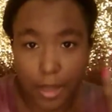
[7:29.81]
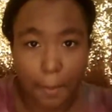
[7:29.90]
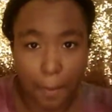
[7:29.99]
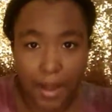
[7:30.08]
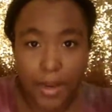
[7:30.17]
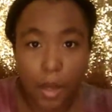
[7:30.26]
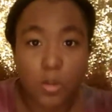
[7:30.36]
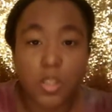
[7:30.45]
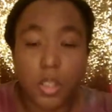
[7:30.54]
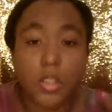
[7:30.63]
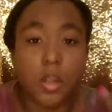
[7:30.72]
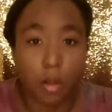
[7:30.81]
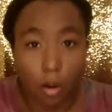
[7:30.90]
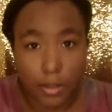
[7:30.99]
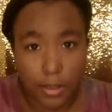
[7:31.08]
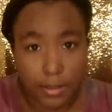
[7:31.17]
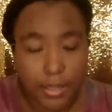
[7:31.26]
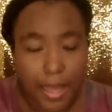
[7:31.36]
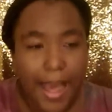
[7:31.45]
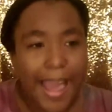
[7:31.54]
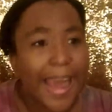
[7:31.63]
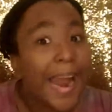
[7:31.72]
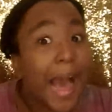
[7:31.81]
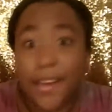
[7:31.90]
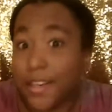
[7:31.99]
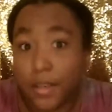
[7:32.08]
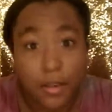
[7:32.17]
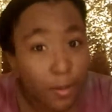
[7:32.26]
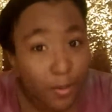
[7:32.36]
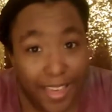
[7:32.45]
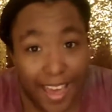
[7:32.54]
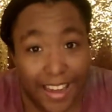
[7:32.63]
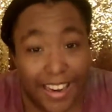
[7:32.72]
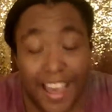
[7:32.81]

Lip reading: Like, my nails took the longest, and I didn't know that.